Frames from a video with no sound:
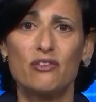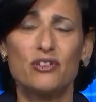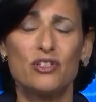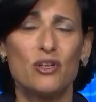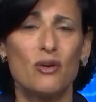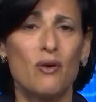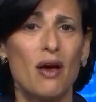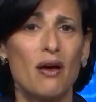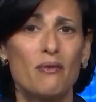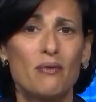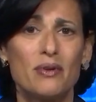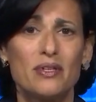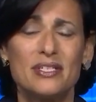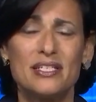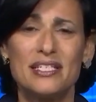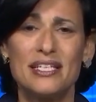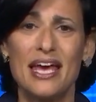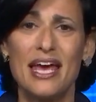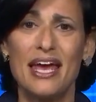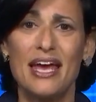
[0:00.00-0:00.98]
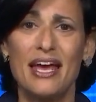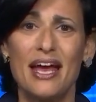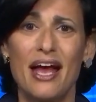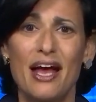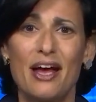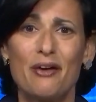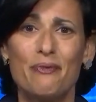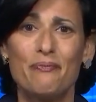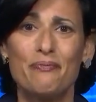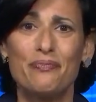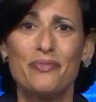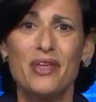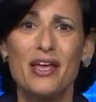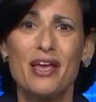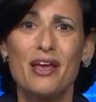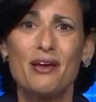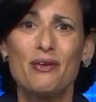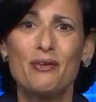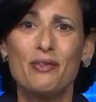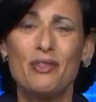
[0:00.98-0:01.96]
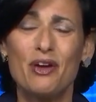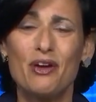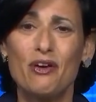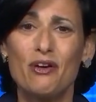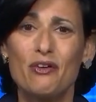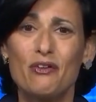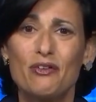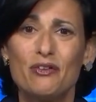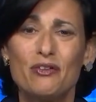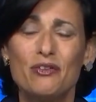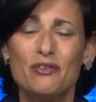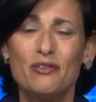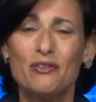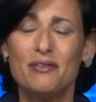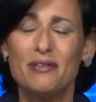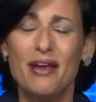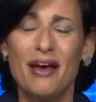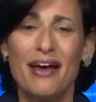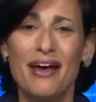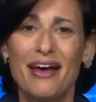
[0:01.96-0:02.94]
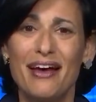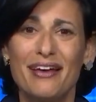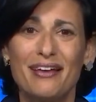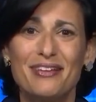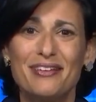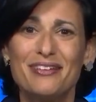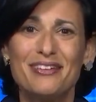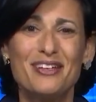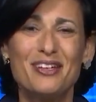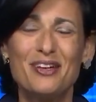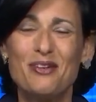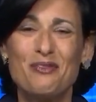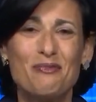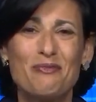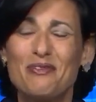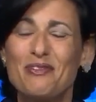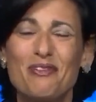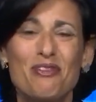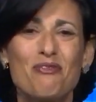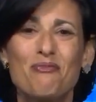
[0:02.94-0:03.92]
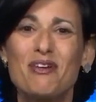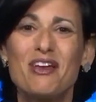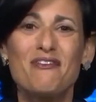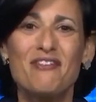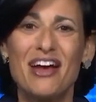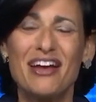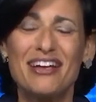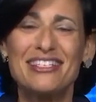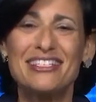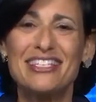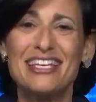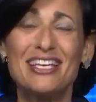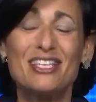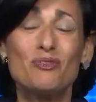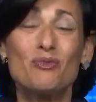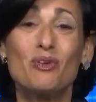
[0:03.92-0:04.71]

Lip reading: So I would say there are, you know, three vaccines.